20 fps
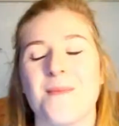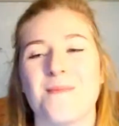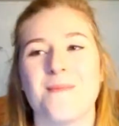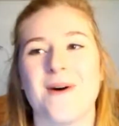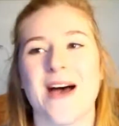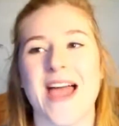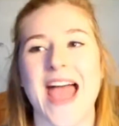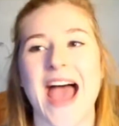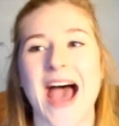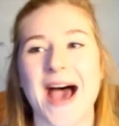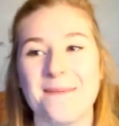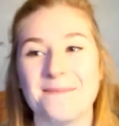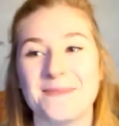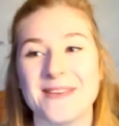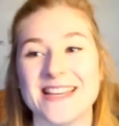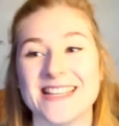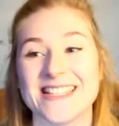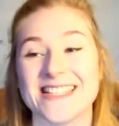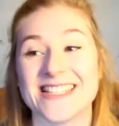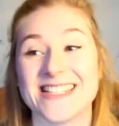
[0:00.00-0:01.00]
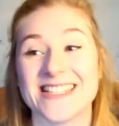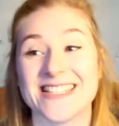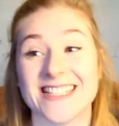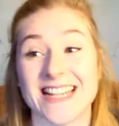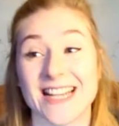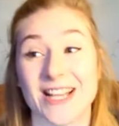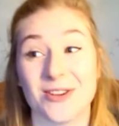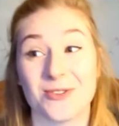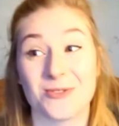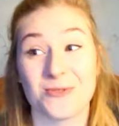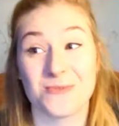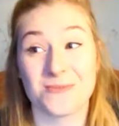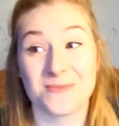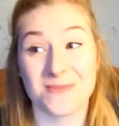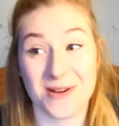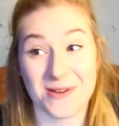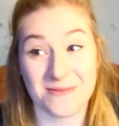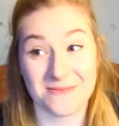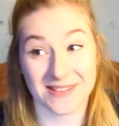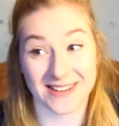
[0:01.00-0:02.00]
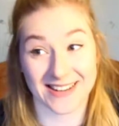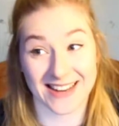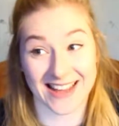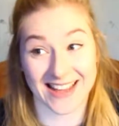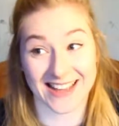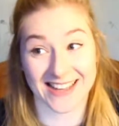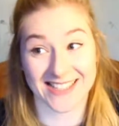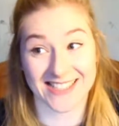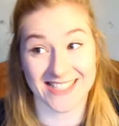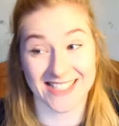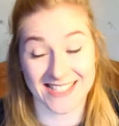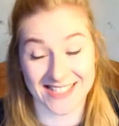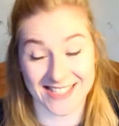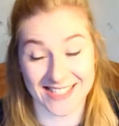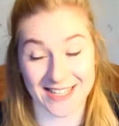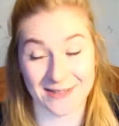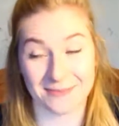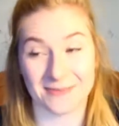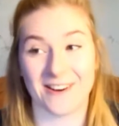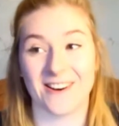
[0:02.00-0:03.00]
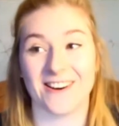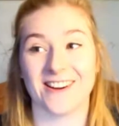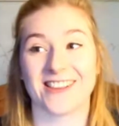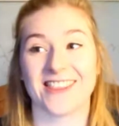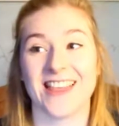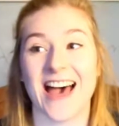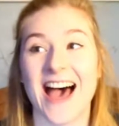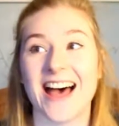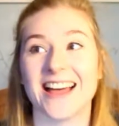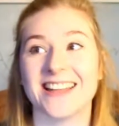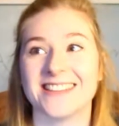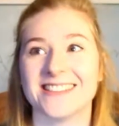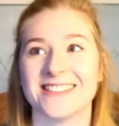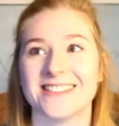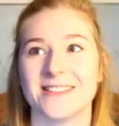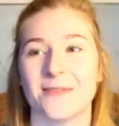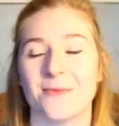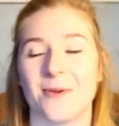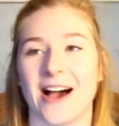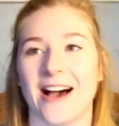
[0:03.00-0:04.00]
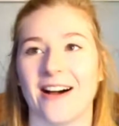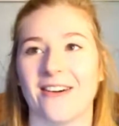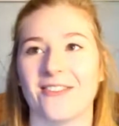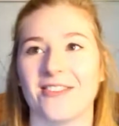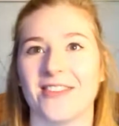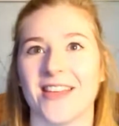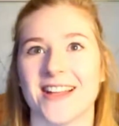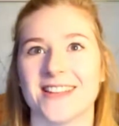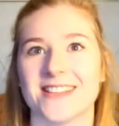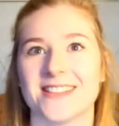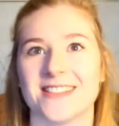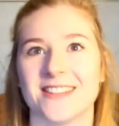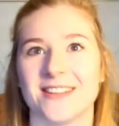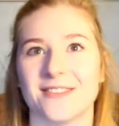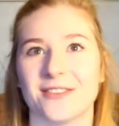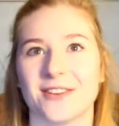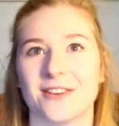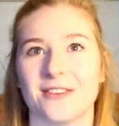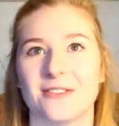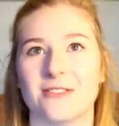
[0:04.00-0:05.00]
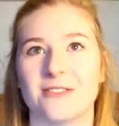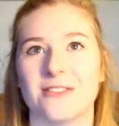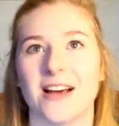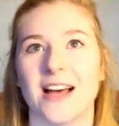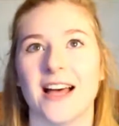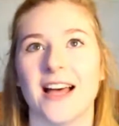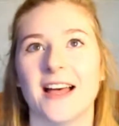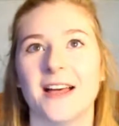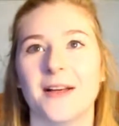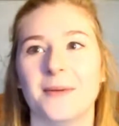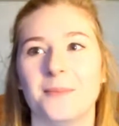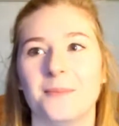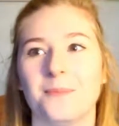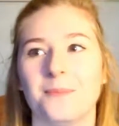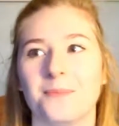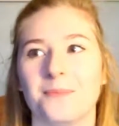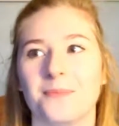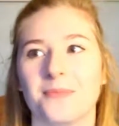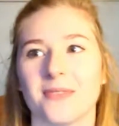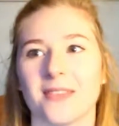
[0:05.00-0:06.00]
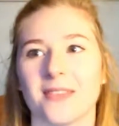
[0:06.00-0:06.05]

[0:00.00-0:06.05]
My happiest single moment at a Disney park. Wow, that's difficult. I